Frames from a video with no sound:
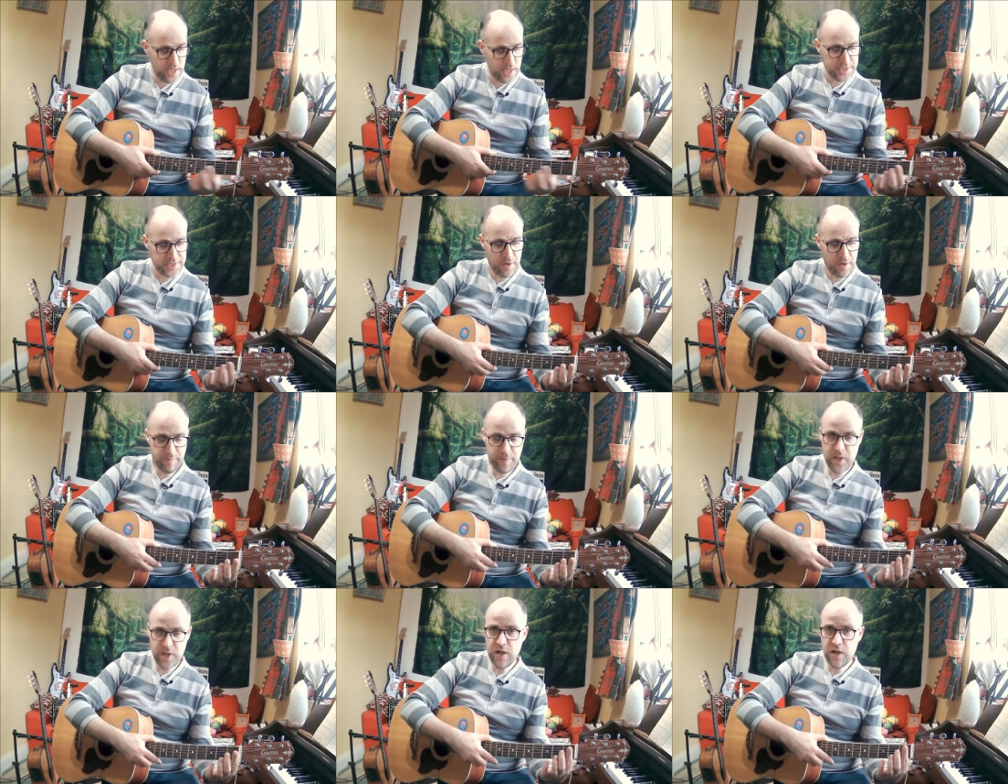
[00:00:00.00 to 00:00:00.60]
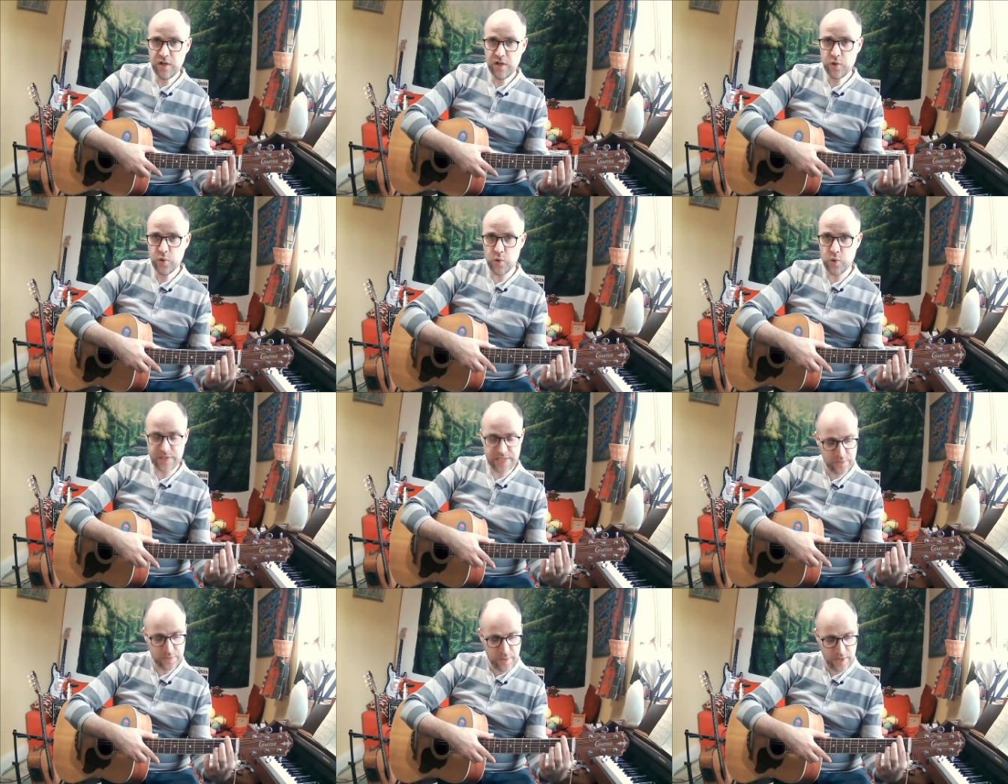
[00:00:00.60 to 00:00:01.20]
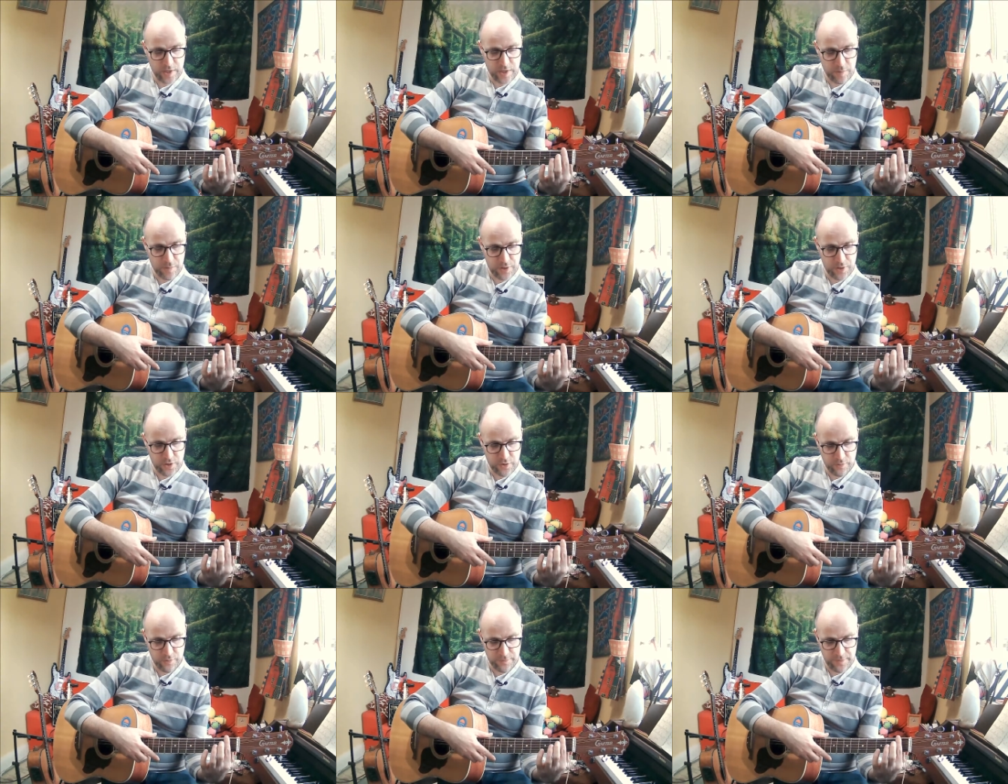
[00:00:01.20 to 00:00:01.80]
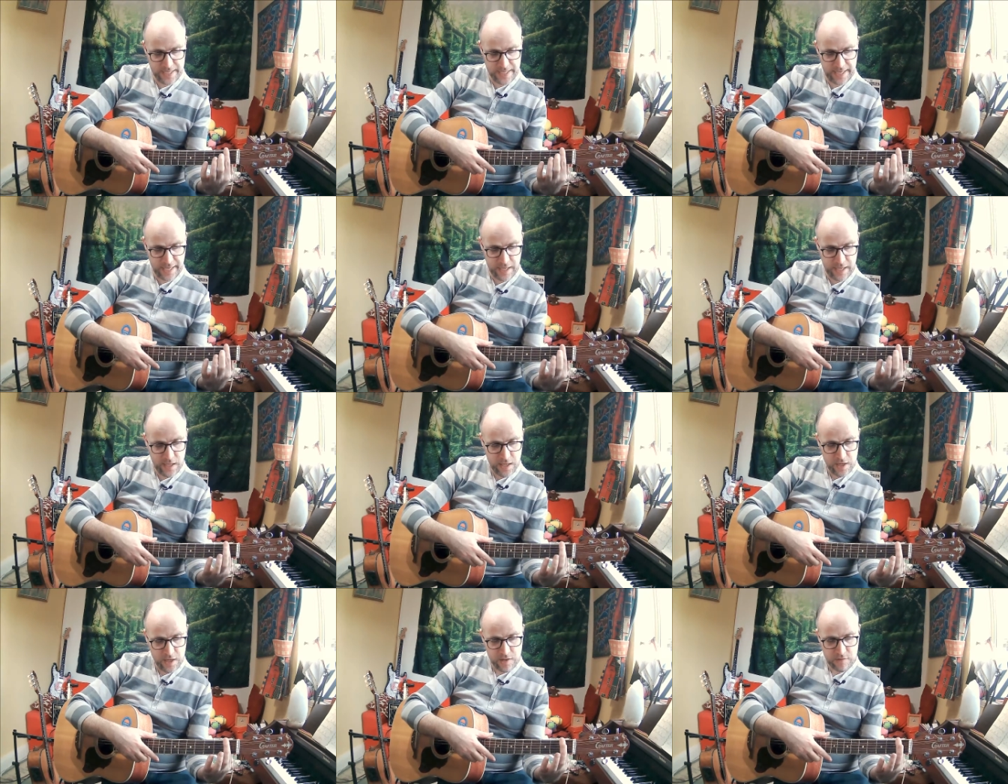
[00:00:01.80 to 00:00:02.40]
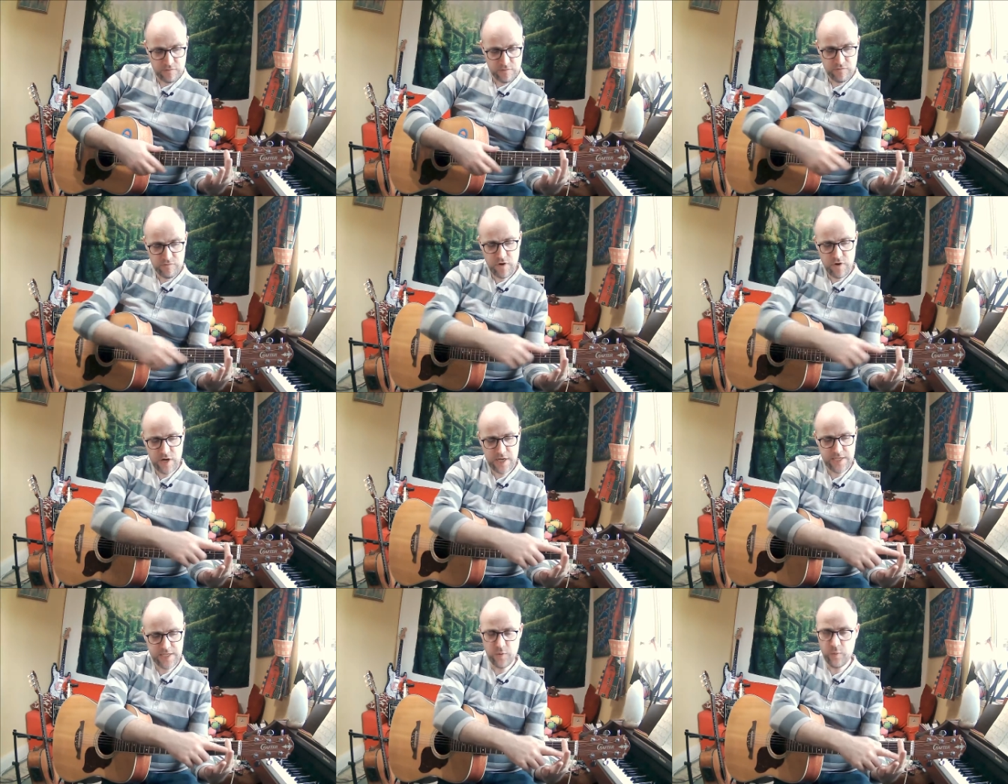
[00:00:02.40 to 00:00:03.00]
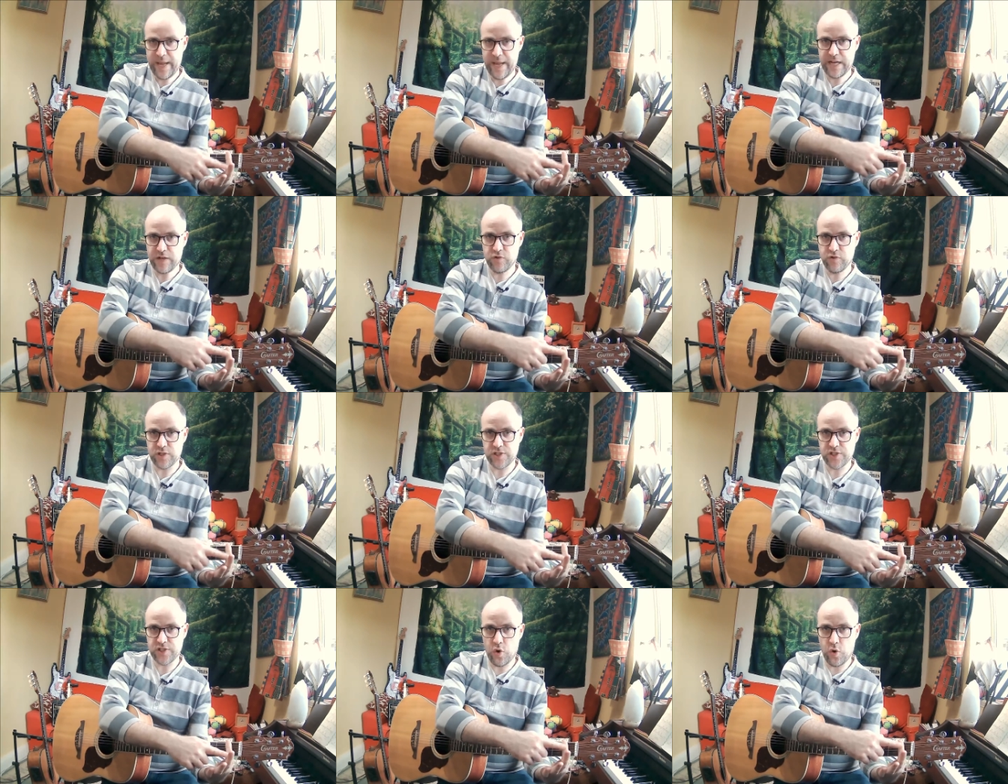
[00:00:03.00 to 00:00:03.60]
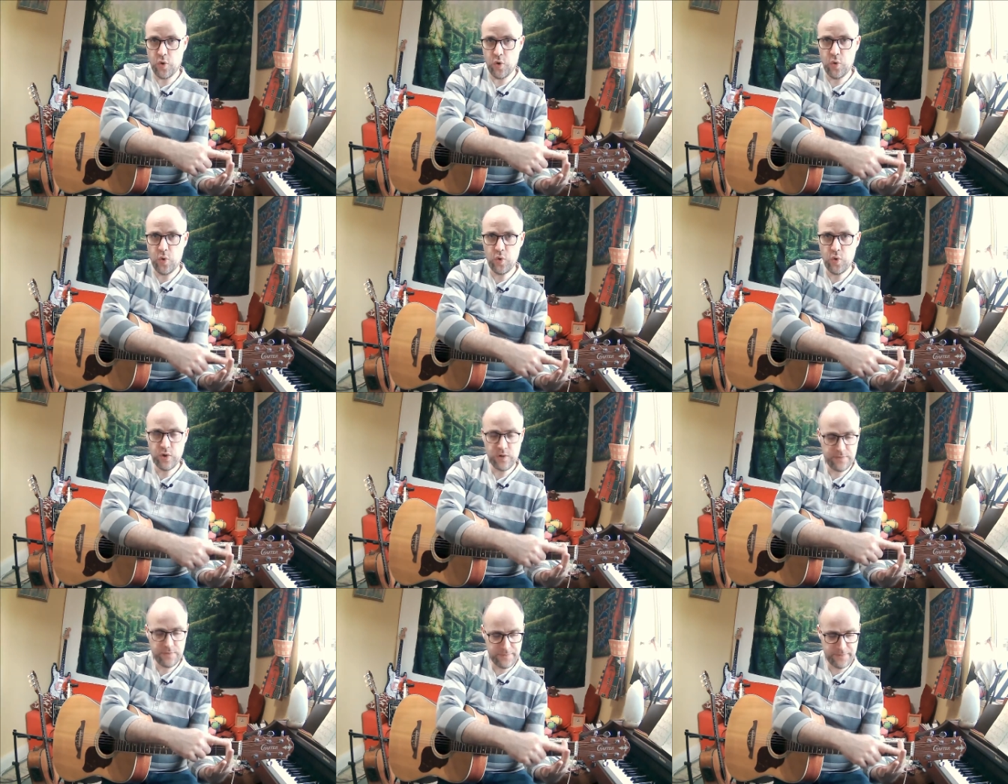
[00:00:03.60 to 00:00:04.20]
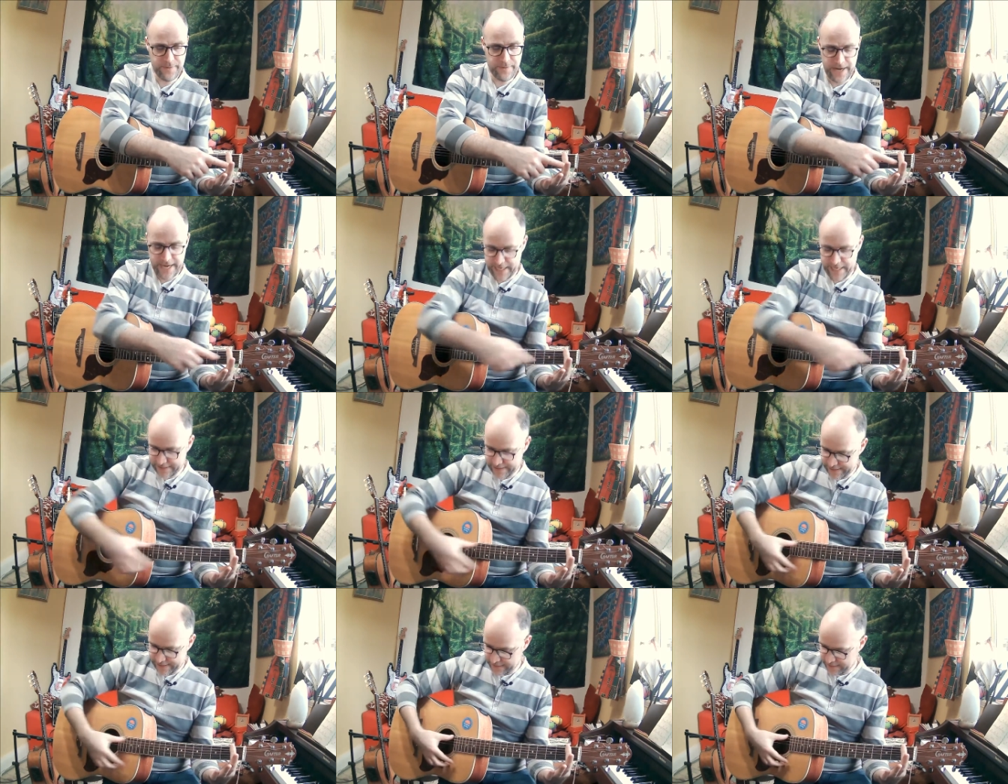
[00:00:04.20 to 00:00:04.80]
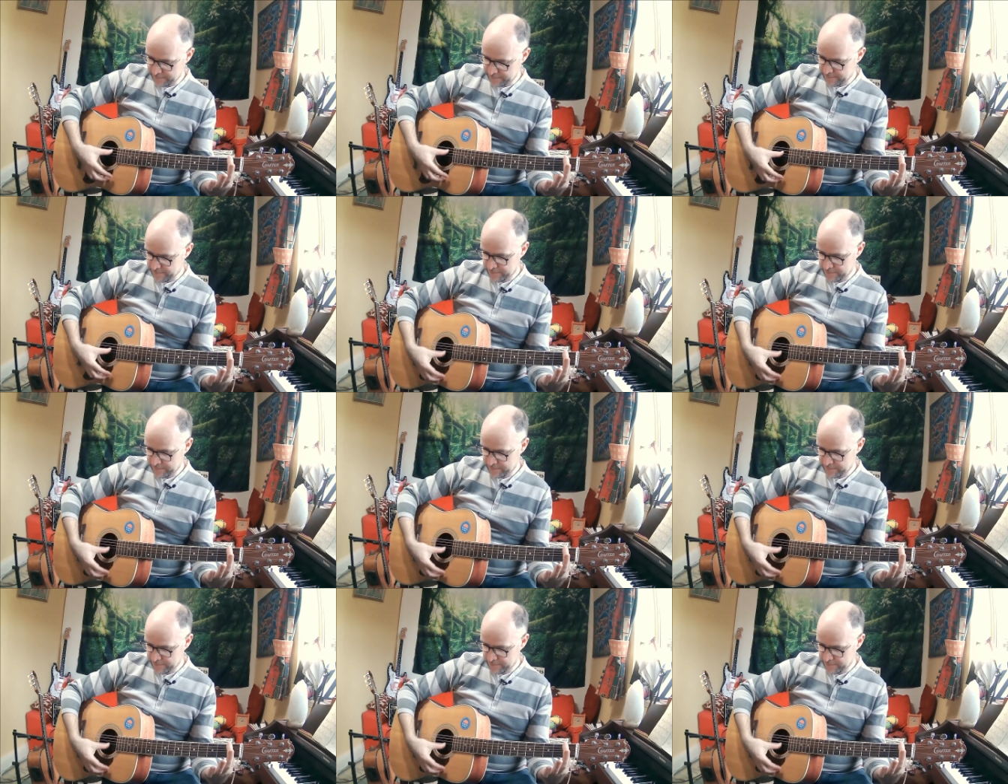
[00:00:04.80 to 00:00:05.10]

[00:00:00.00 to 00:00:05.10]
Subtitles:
So a bar chord is where you put your finger right the way across all of the frets,